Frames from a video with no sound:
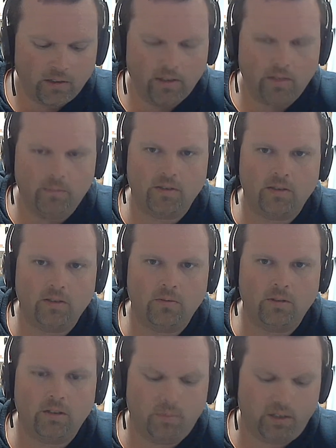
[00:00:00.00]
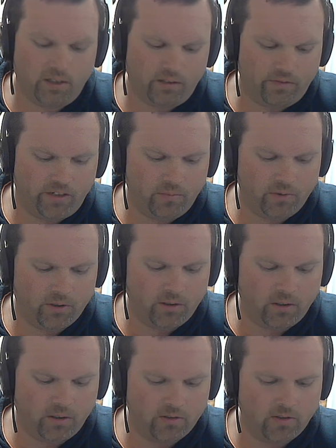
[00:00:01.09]
I mixed this one up at 5%
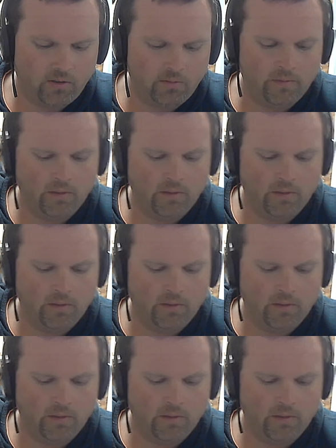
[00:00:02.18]
also.